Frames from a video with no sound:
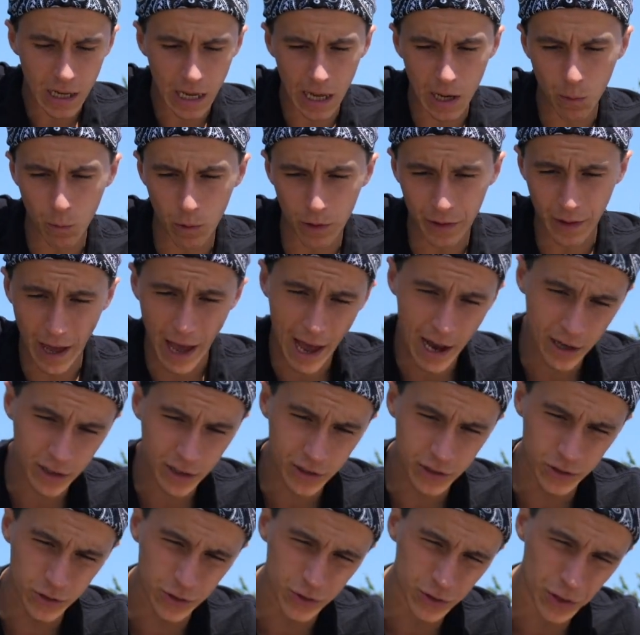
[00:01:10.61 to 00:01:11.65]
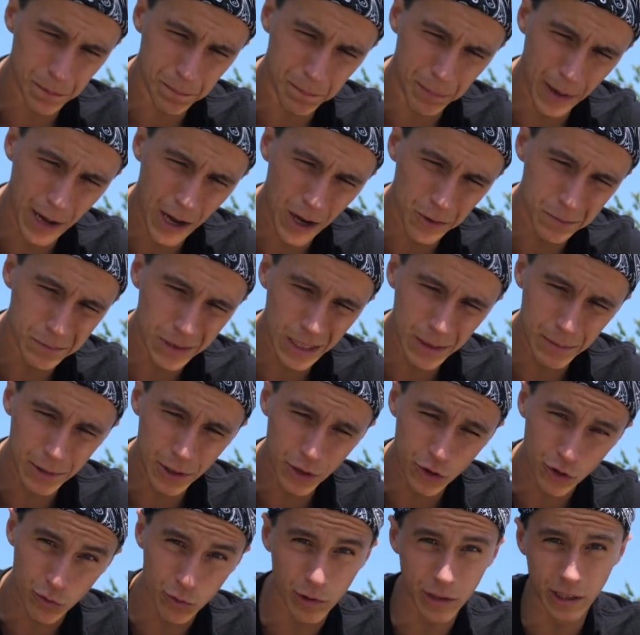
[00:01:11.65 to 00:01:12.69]
and with axles about maybe
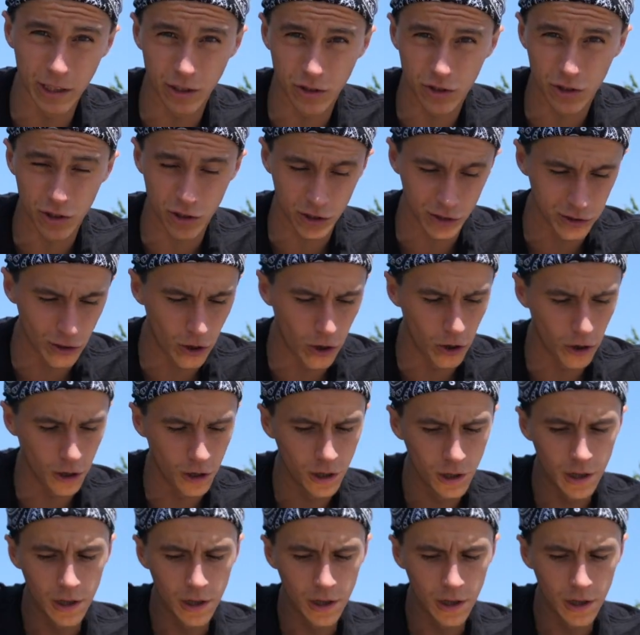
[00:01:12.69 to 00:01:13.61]
3 inches long.